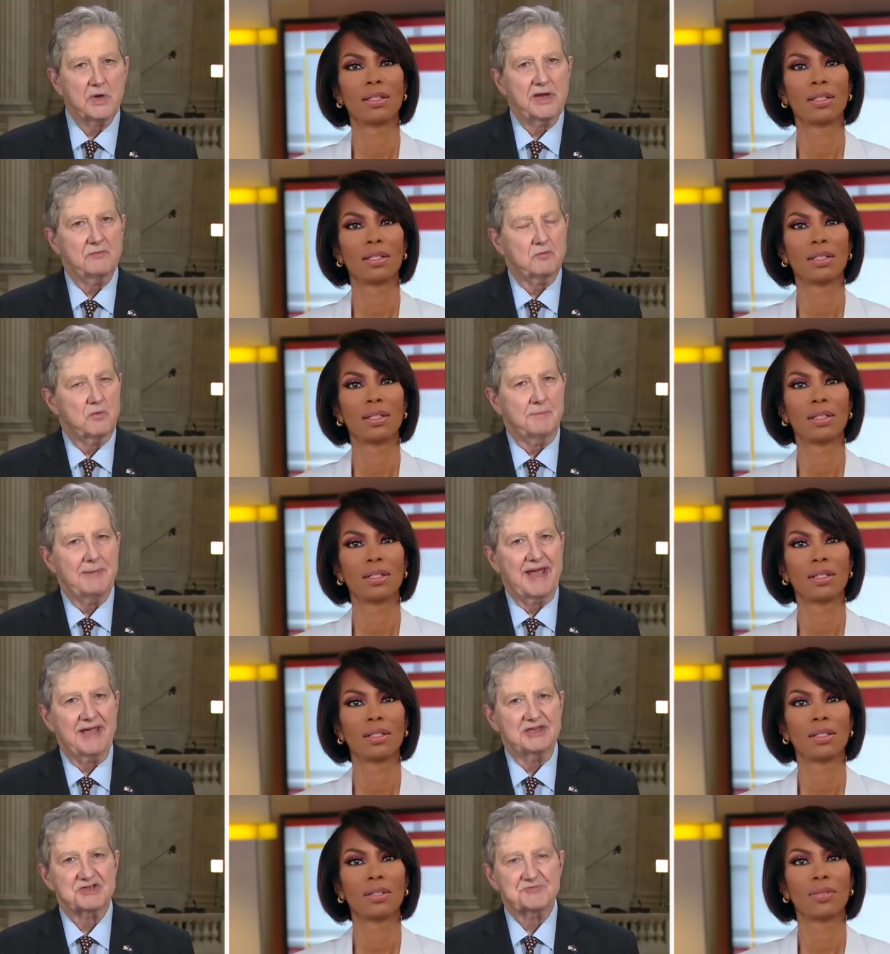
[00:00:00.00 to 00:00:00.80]
Speaker 1: it
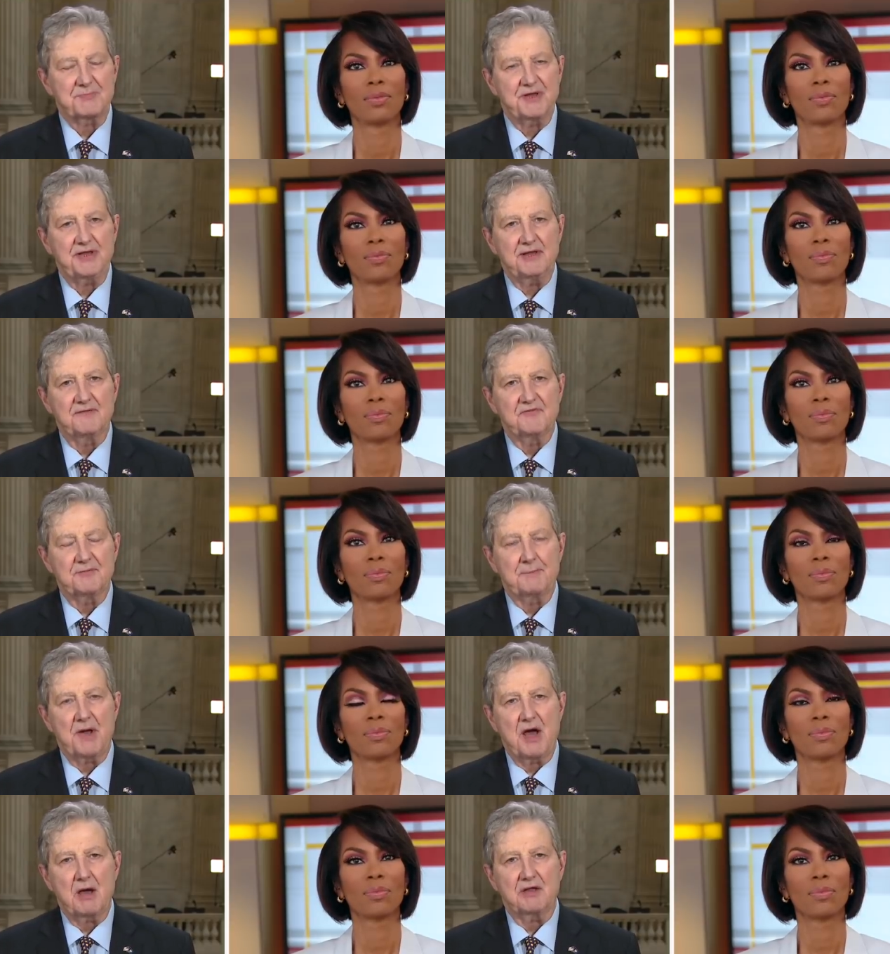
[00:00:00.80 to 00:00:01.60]
reminds me of the
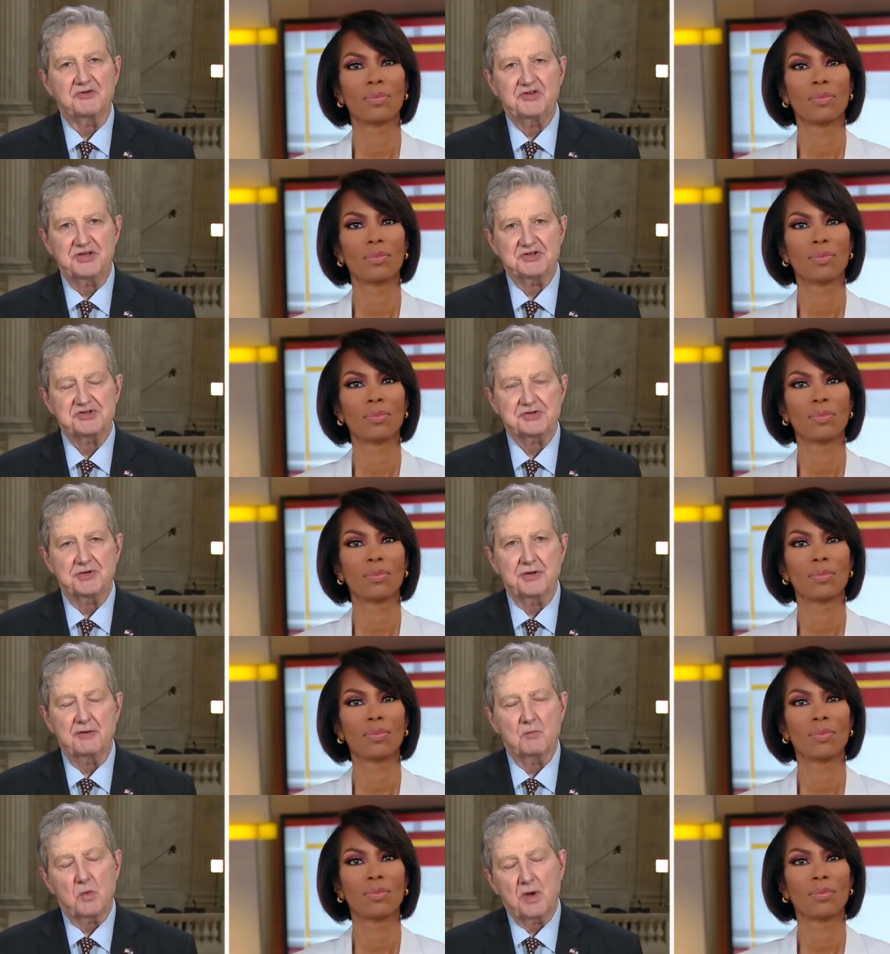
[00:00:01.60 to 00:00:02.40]

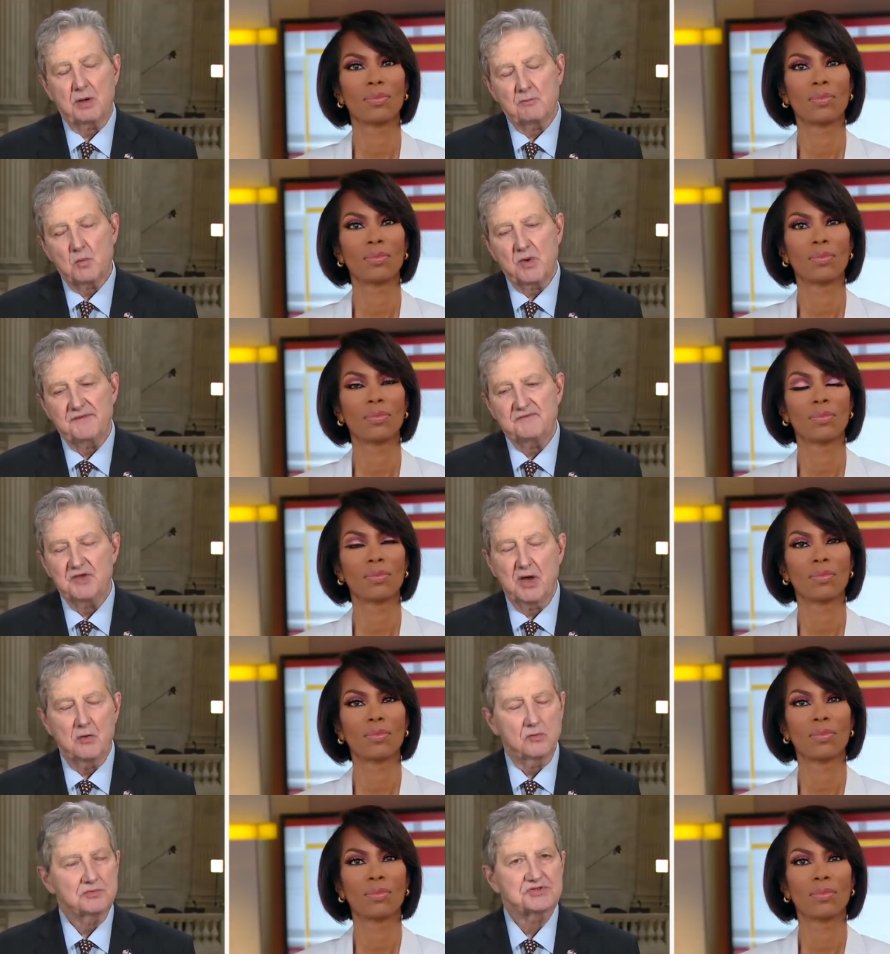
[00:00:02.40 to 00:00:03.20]
politician, and we've
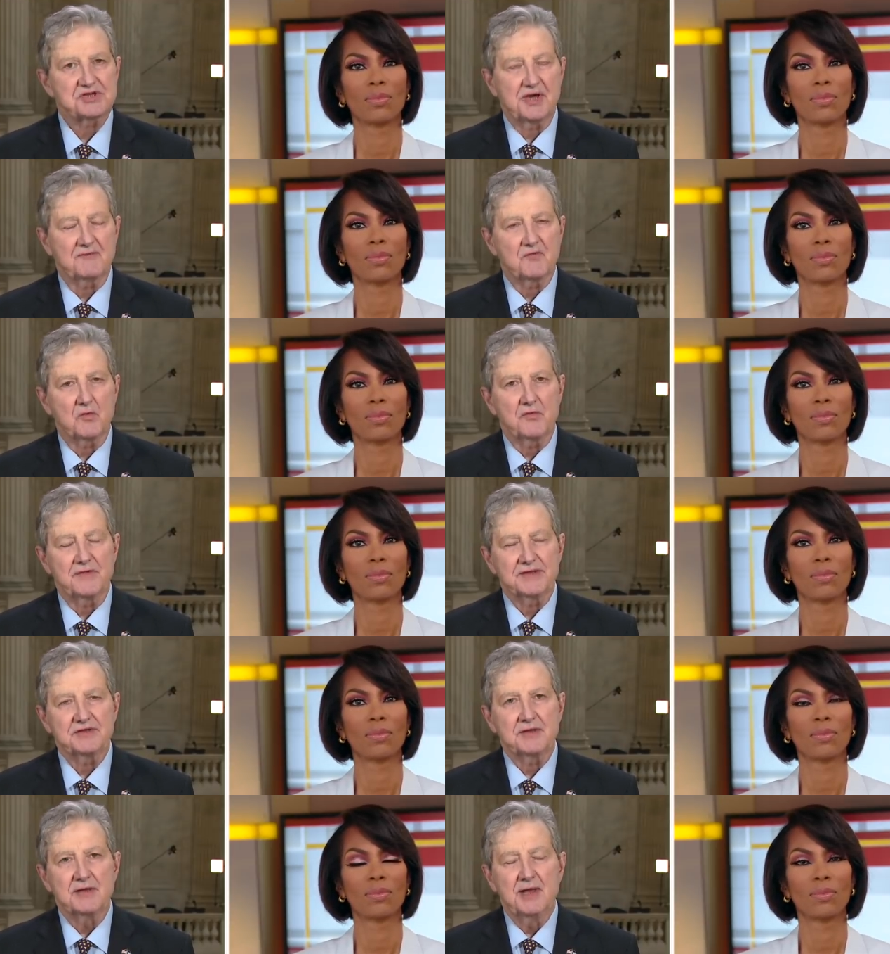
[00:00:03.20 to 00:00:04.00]
known several,
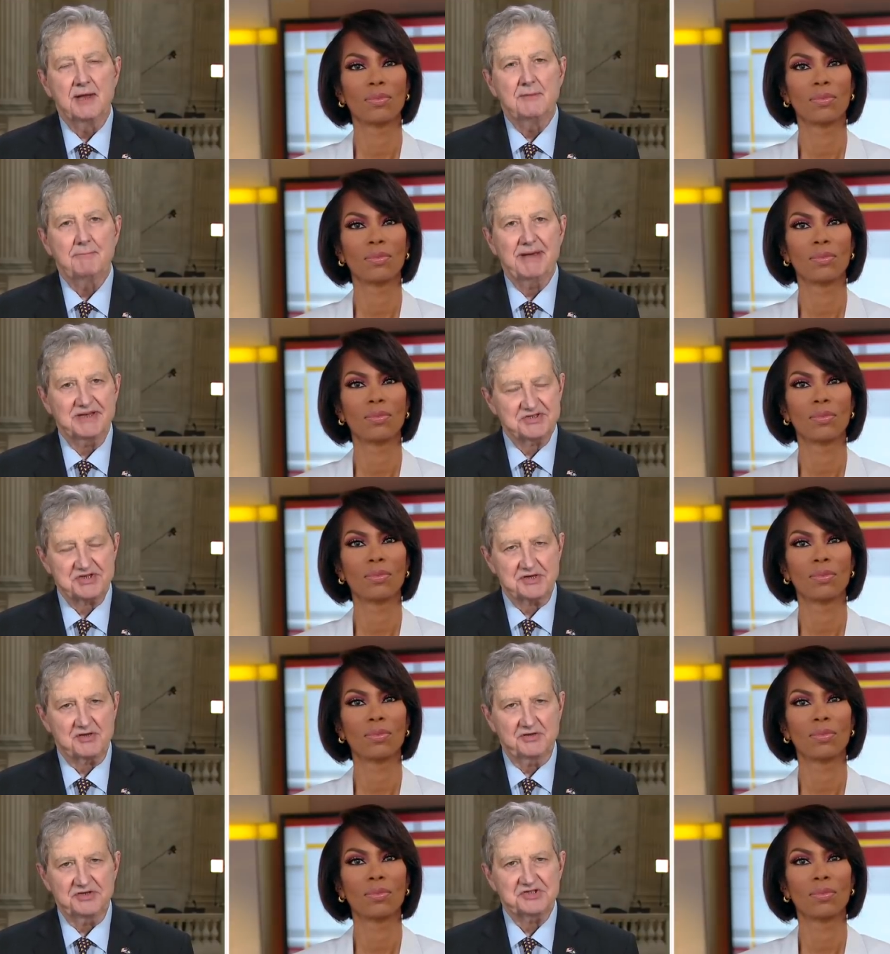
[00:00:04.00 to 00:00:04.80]
that
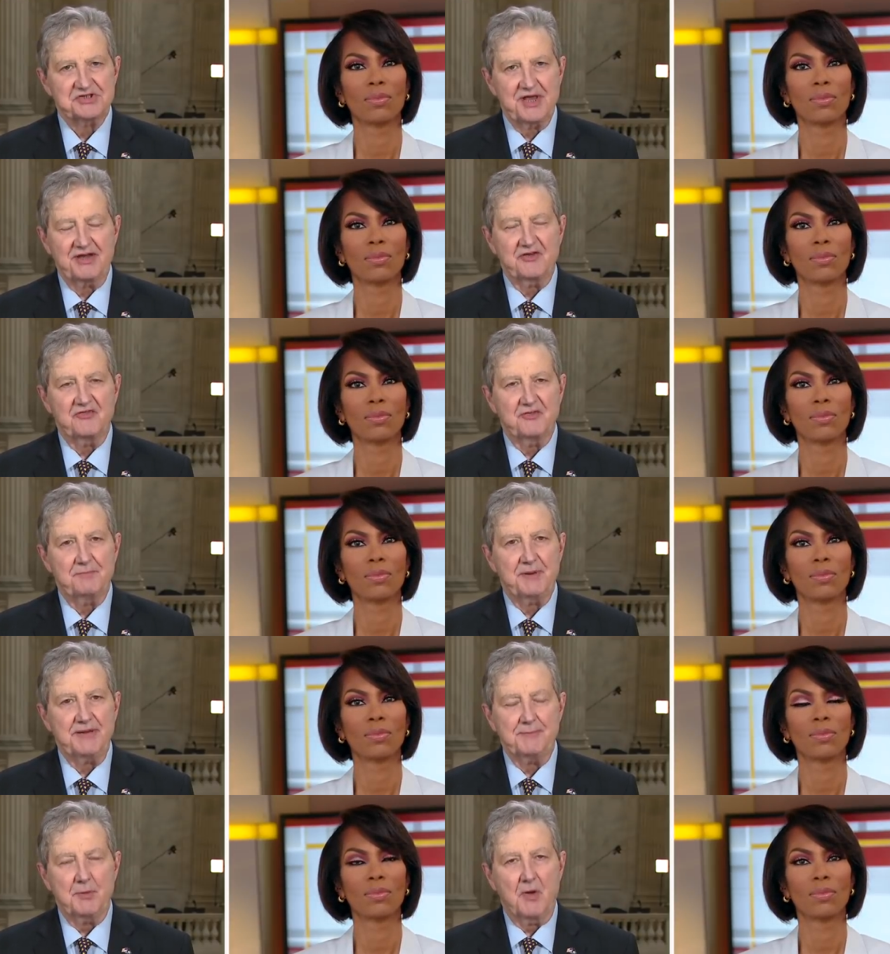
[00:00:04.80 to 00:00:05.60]
basically say to the
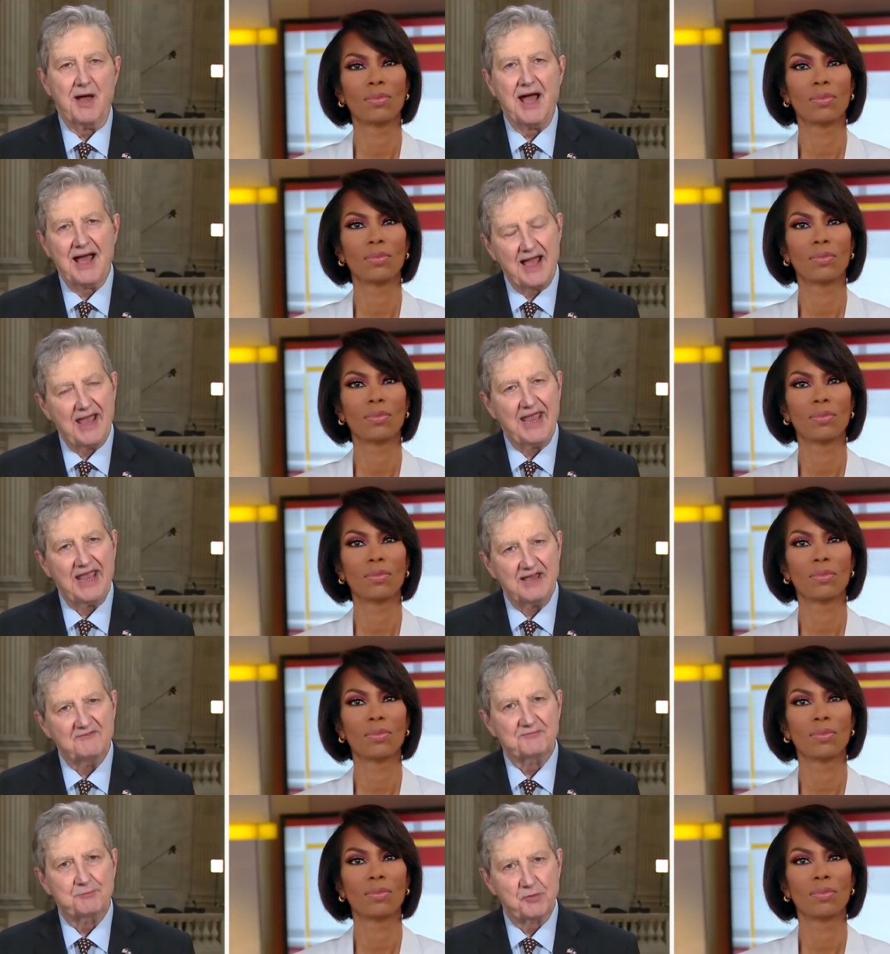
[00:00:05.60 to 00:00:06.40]
people, I
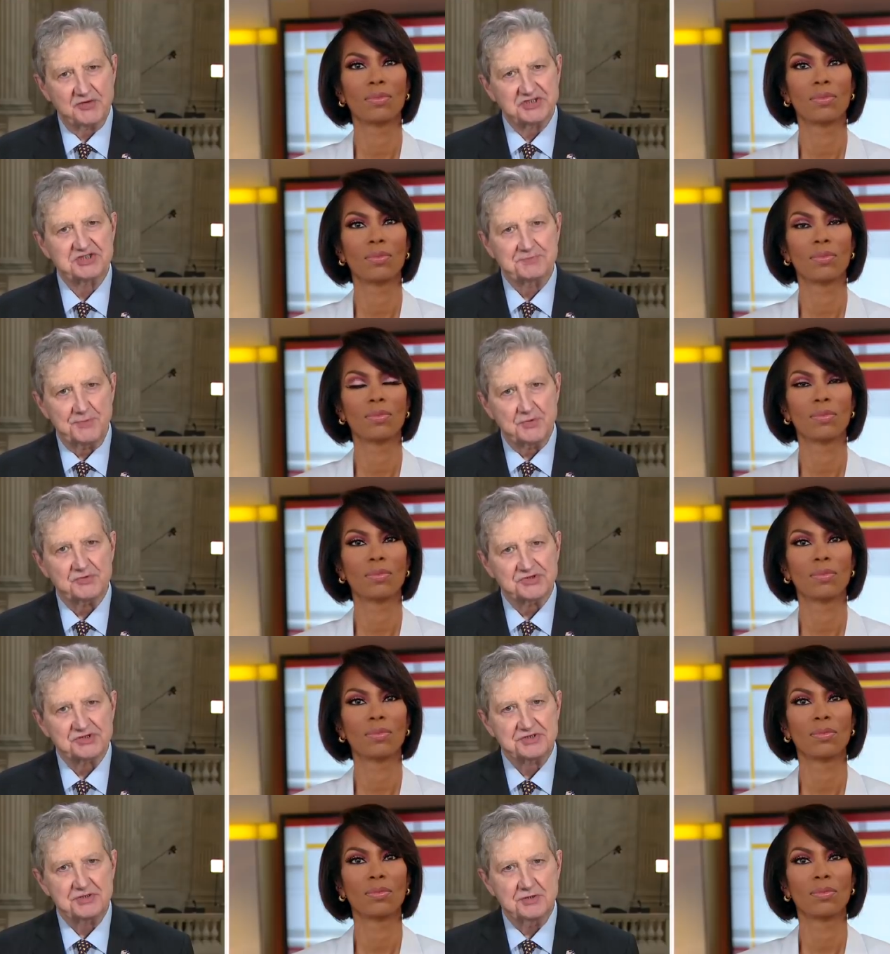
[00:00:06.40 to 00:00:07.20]
have
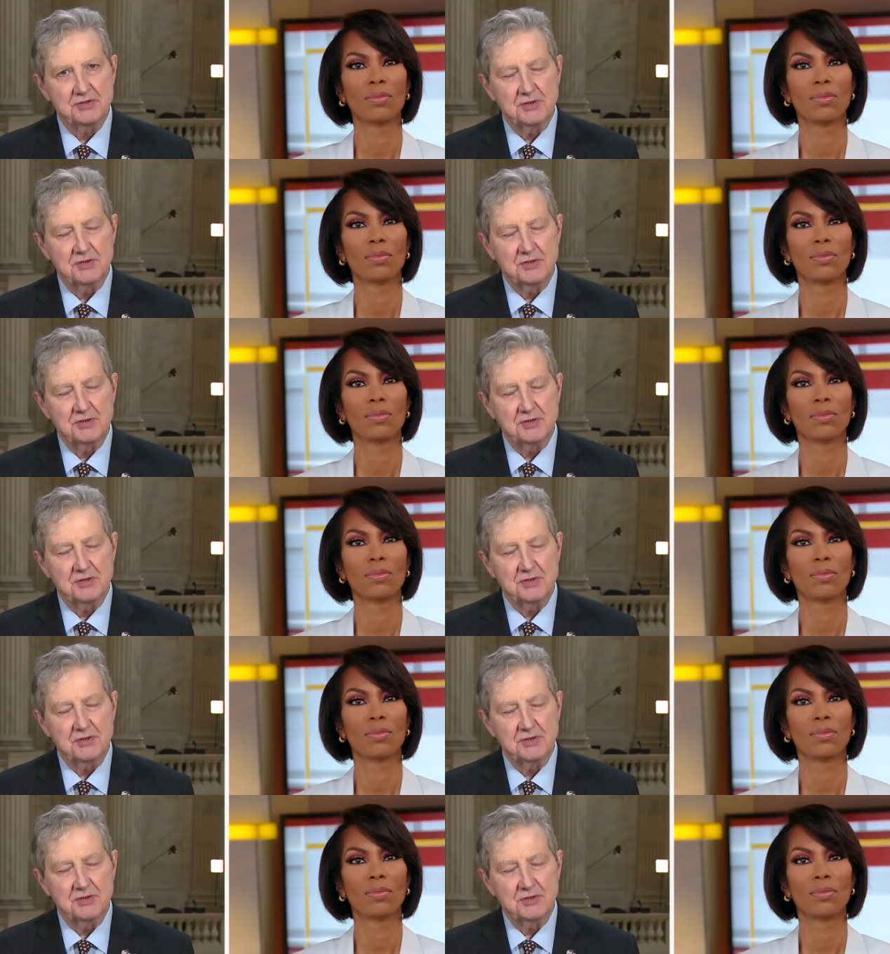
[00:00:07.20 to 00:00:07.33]
principles,